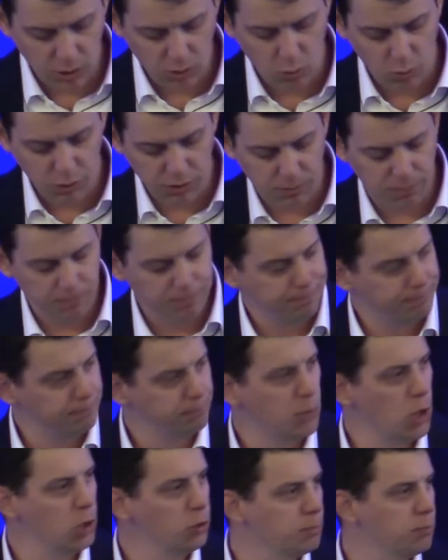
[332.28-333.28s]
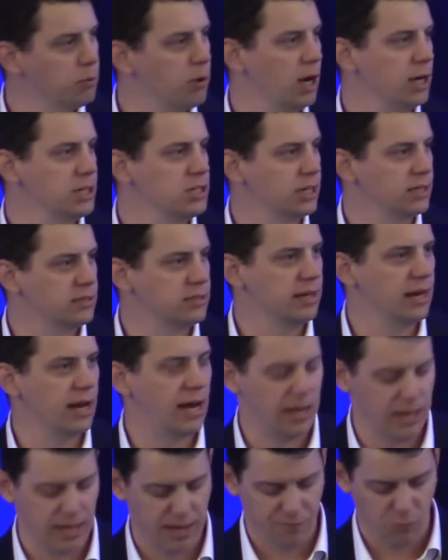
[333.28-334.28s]
with most projects that
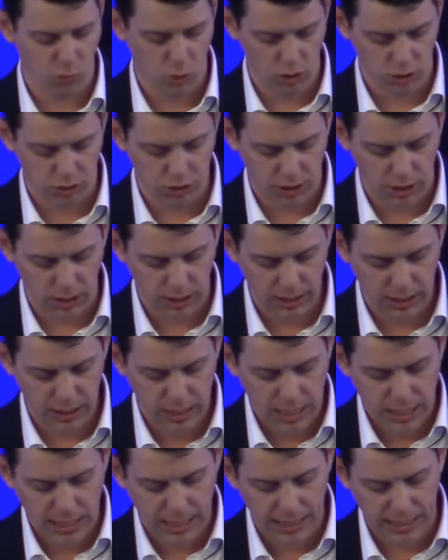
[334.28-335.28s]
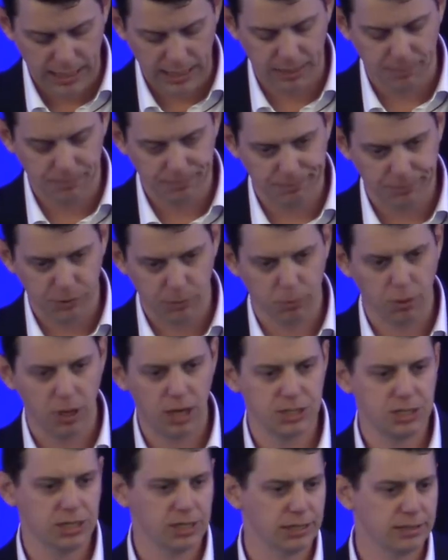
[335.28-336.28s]
I have worked on, the
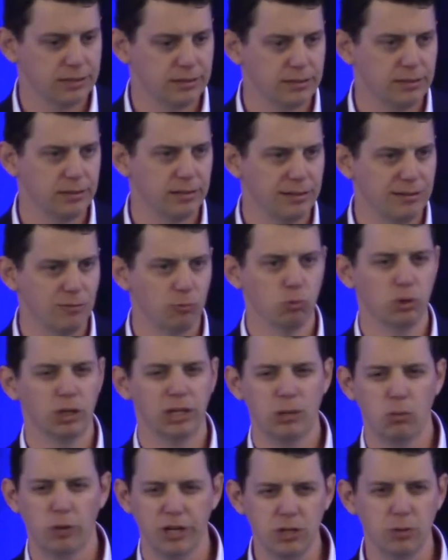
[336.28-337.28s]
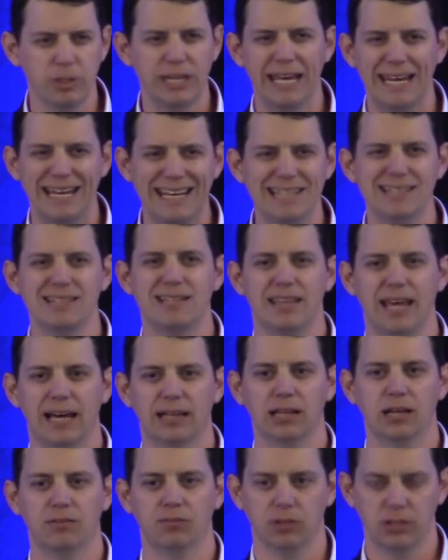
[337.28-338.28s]
project really, when you get into
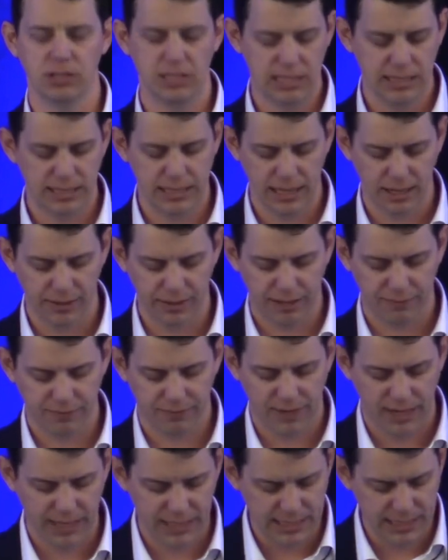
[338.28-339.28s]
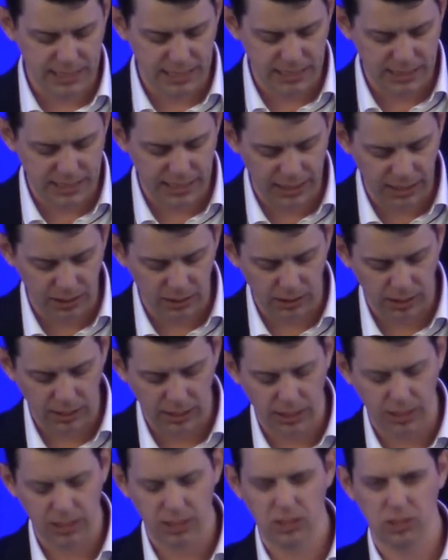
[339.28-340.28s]
that level of detail, that fine
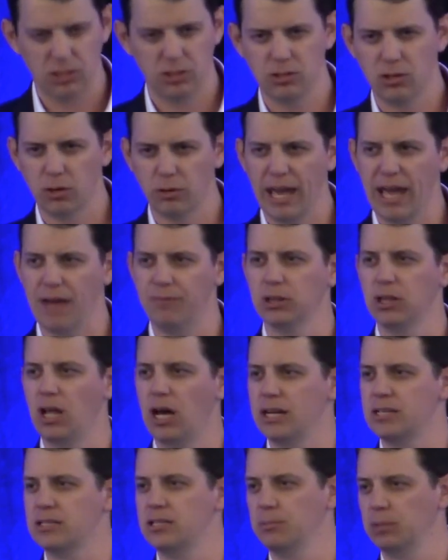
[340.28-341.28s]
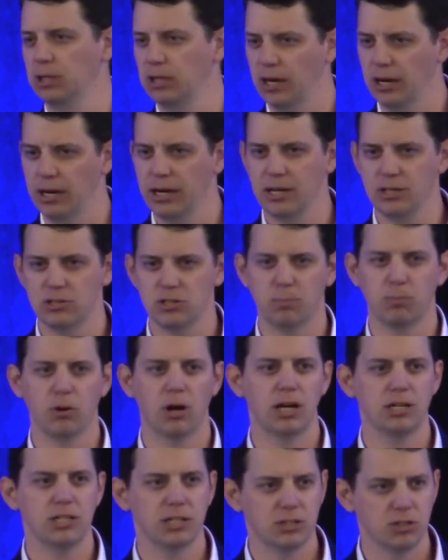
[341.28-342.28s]
detail, you don't have a lot of similarities. The
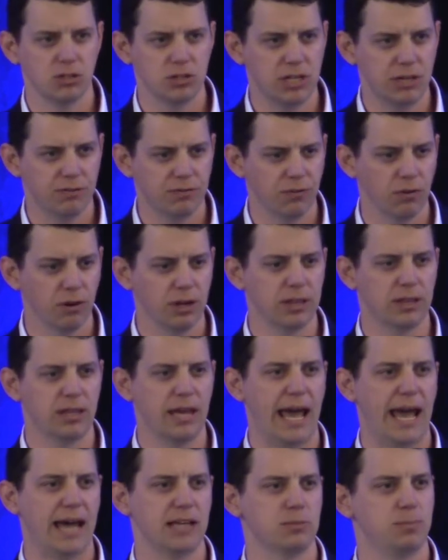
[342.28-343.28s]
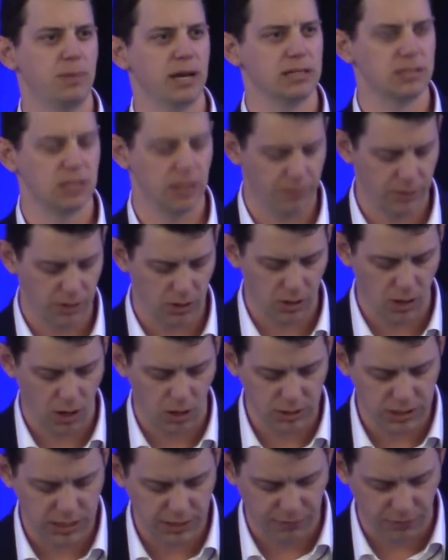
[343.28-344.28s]
projects are different, the aspects of it
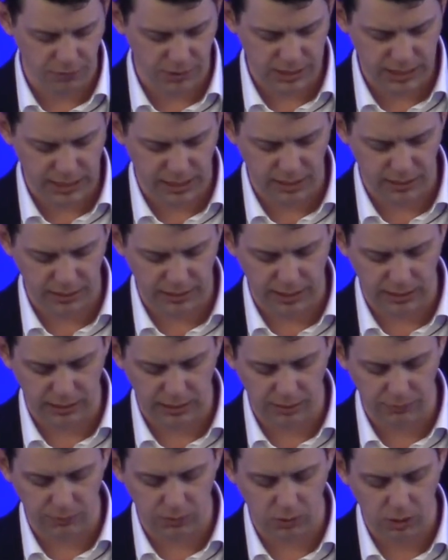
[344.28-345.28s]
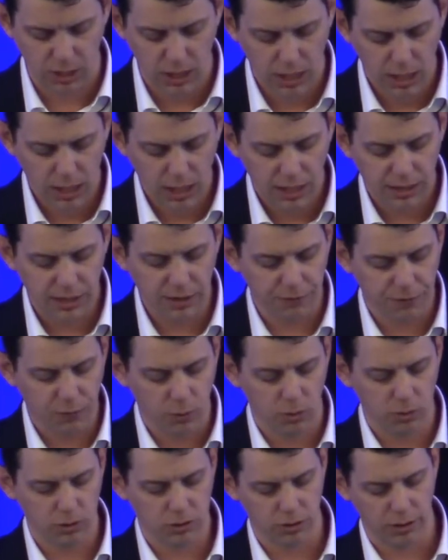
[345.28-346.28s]
are different down at that level.
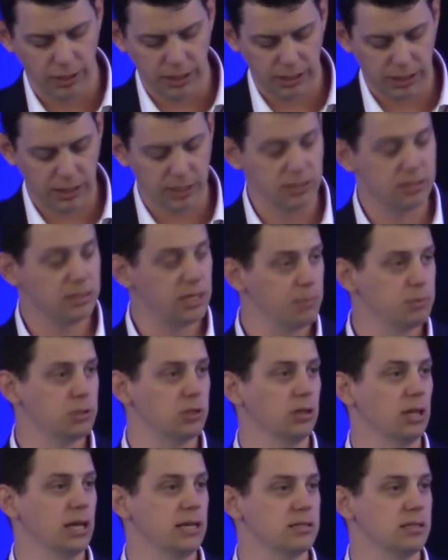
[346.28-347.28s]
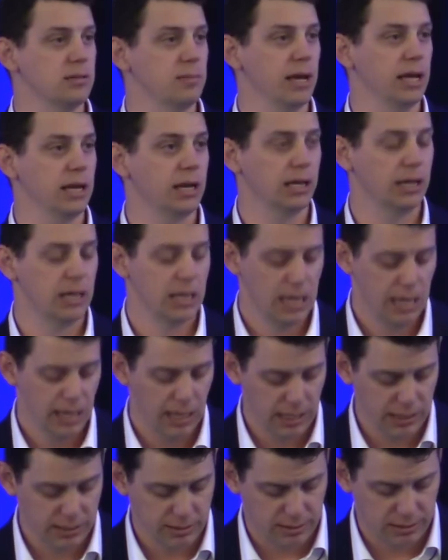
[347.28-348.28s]
Therefore, during conceptual estimating,
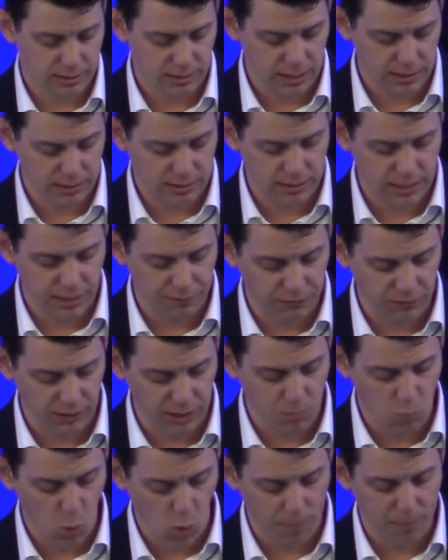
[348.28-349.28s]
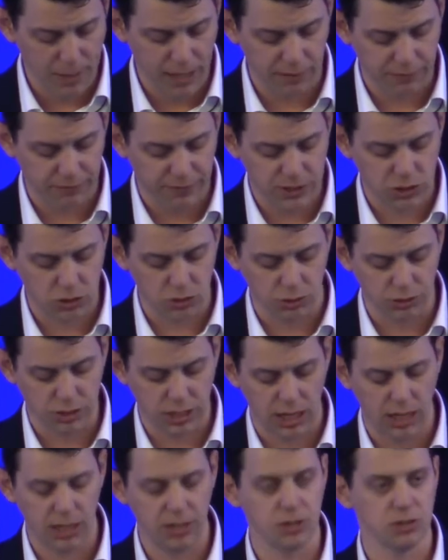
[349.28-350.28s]
it's definitely more beneficial
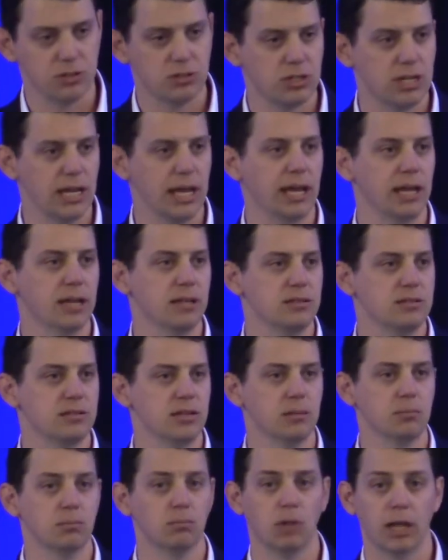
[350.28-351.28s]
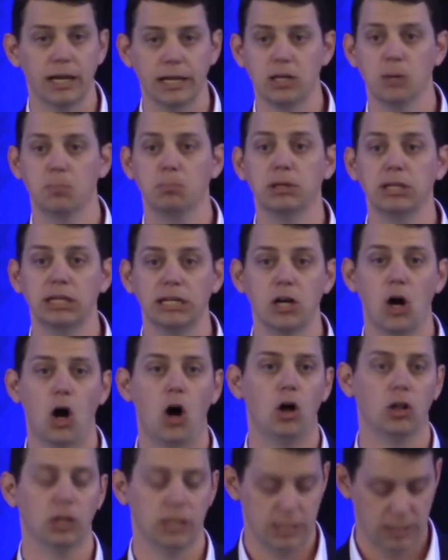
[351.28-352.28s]
to understand some like complete
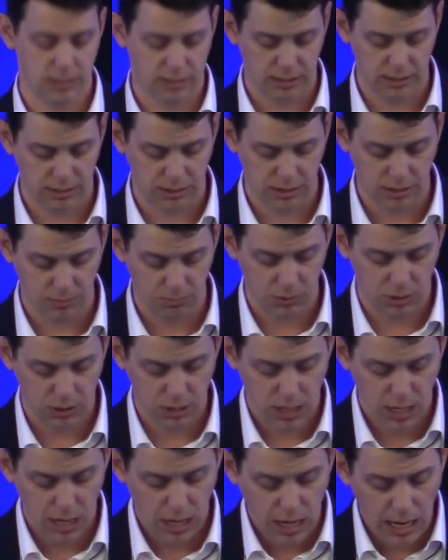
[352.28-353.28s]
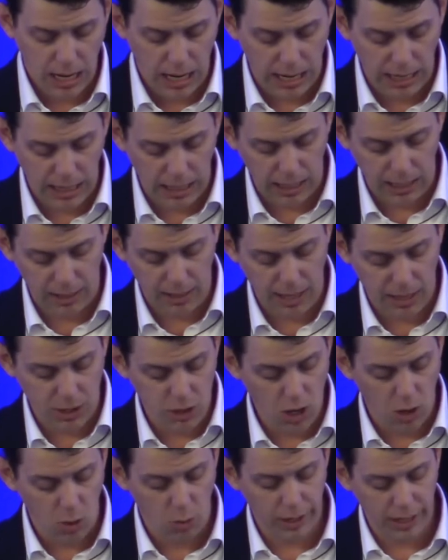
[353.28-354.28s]
all-in systems and
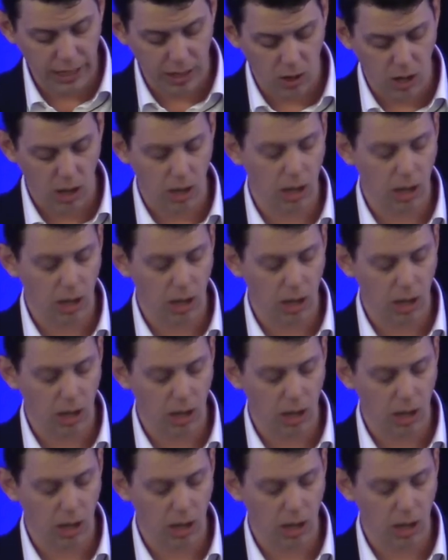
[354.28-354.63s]
knowing